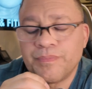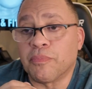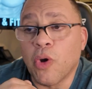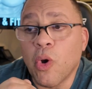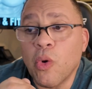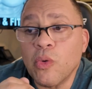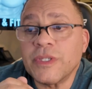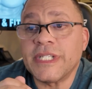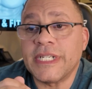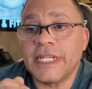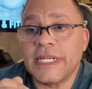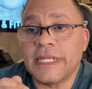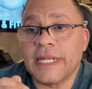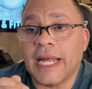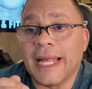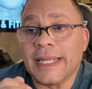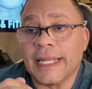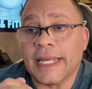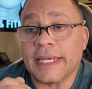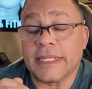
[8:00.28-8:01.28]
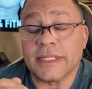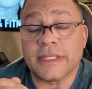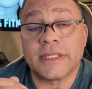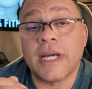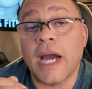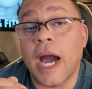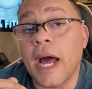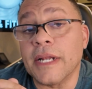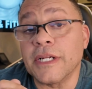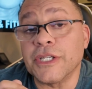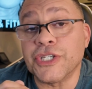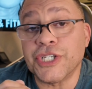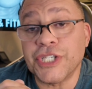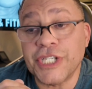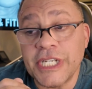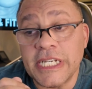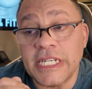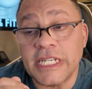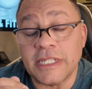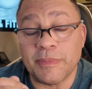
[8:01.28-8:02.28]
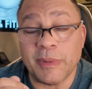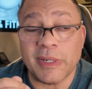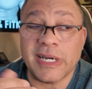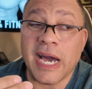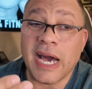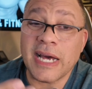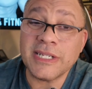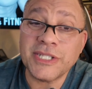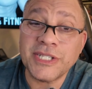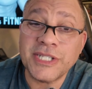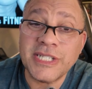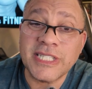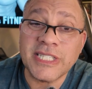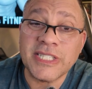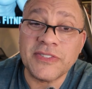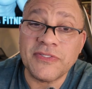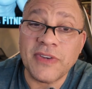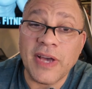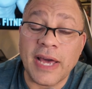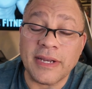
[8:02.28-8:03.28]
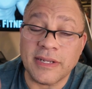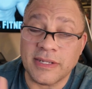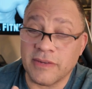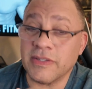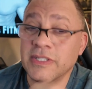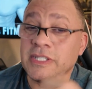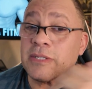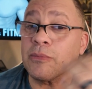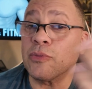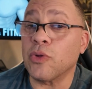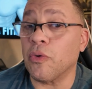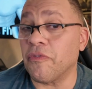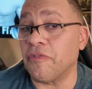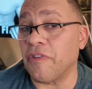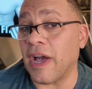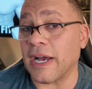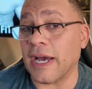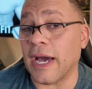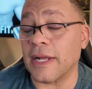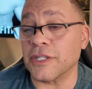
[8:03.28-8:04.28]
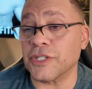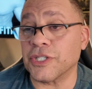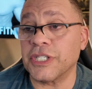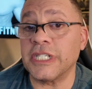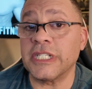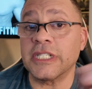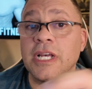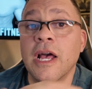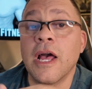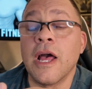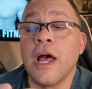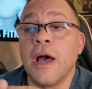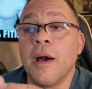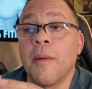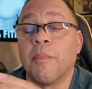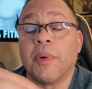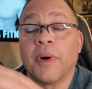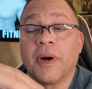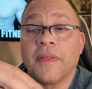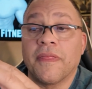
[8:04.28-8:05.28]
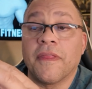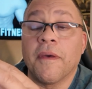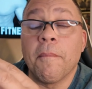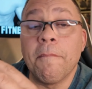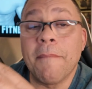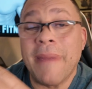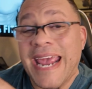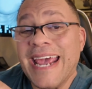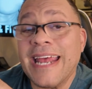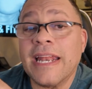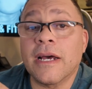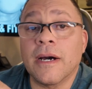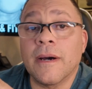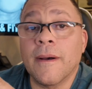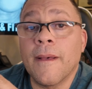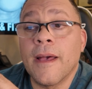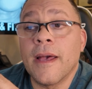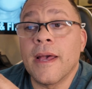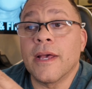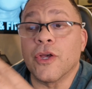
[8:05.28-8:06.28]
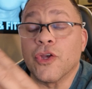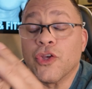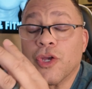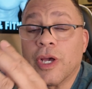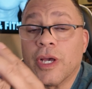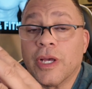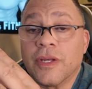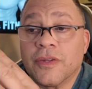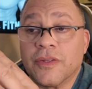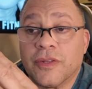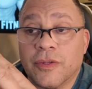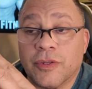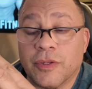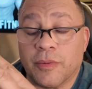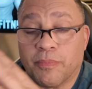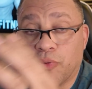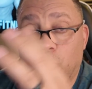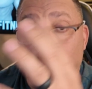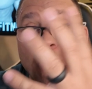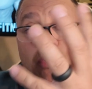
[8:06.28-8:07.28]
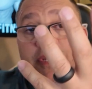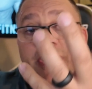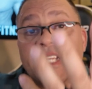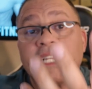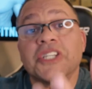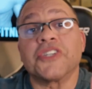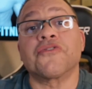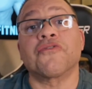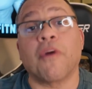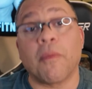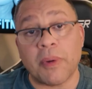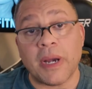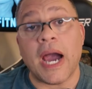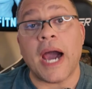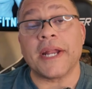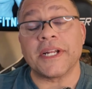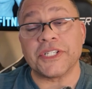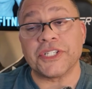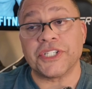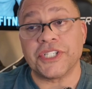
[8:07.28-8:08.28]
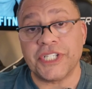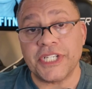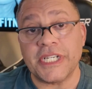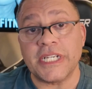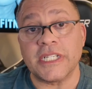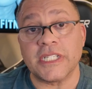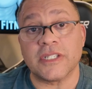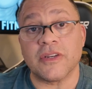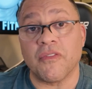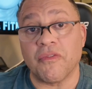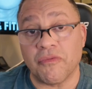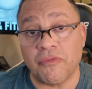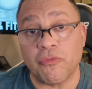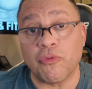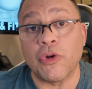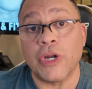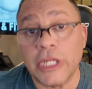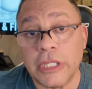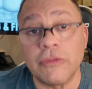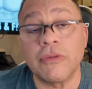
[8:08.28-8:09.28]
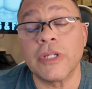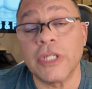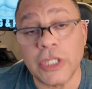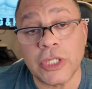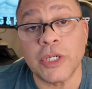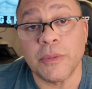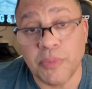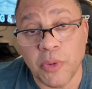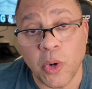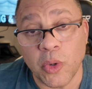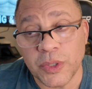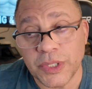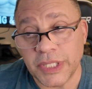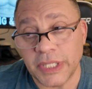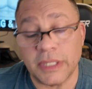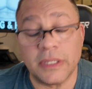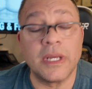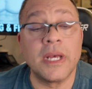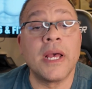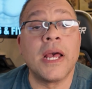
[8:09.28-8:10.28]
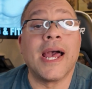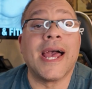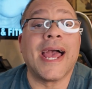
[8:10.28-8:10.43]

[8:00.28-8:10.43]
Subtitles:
The protein I like is cottage cheese, but cottage cheese is fat, and there is some no-fat cottage cheese. But the Manna, the protein is from cottage cheese. Really, really good protein.